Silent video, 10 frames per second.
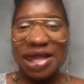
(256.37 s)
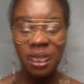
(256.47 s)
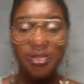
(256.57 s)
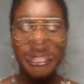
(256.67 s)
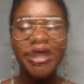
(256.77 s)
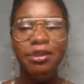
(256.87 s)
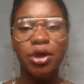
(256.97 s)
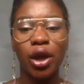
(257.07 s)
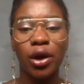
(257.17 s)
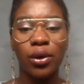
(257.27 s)
Just let them
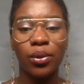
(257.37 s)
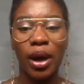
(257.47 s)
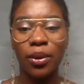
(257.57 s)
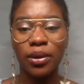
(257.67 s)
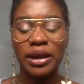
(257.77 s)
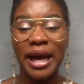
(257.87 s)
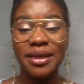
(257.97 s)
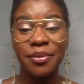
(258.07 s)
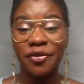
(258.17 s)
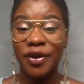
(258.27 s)
know, let
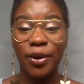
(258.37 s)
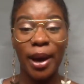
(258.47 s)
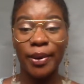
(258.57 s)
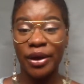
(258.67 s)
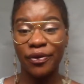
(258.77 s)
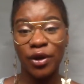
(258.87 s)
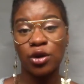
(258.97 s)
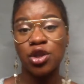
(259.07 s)
them feel how they feel.